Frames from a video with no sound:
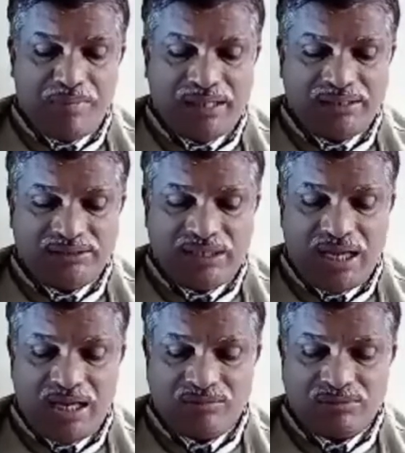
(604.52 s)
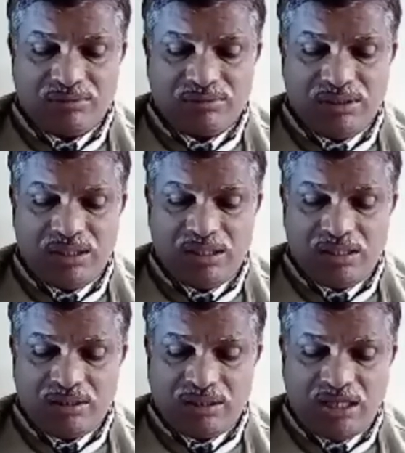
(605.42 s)
minus have the
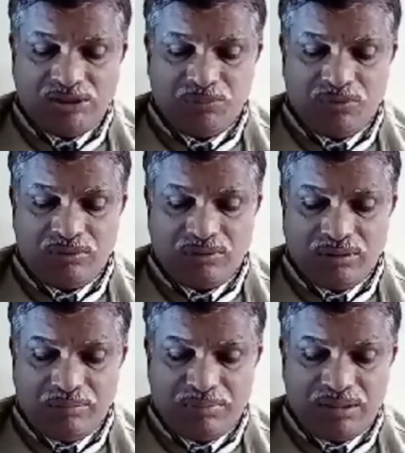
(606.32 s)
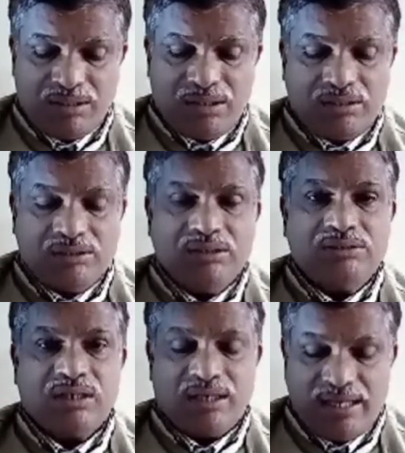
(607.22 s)
transport number
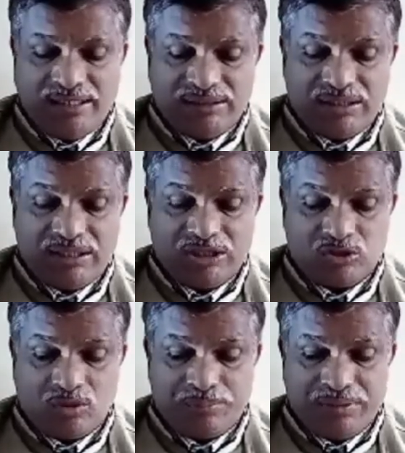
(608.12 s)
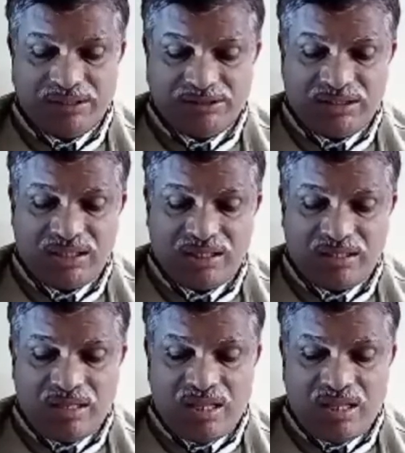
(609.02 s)
is less in case of HCl